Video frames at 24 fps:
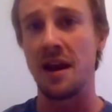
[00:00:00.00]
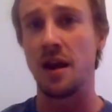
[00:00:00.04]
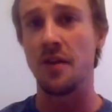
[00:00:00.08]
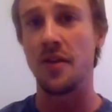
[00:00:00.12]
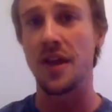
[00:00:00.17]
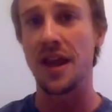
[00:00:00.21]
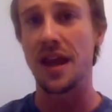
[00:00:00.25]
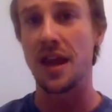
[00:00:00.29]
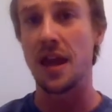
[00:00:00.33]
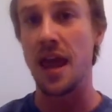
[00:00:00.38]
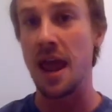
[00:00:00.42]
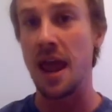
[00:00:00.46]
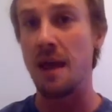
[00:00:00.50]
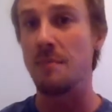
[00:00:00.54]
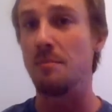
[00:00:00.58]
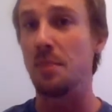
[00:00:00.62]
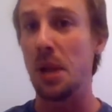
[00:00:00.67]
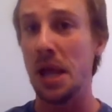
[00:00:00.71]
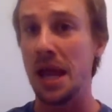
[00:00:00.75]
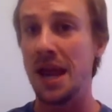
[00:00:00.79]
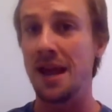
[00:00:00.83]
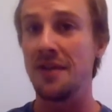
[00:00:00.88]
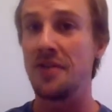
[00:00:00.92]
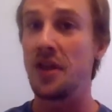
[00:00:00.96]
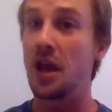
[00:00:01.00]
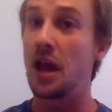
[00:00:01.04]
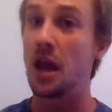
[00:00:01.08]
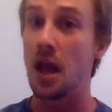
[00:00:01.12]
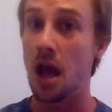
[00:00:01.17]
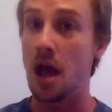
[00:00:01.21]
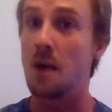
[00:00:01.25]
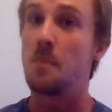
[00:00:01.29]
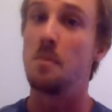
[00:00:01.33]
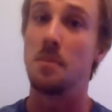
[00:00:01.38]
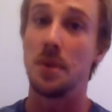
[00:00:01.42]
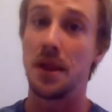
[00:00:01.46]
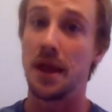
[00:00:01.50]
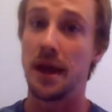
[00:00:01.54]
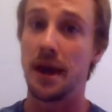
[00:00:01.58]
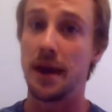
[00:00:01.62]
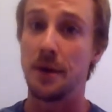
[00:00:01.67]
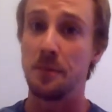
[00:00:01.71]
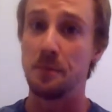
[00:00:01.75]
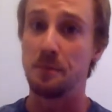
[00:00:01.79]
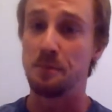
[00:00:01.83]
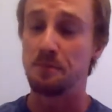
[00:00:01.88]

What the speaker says: on the gameplay and the gunplay.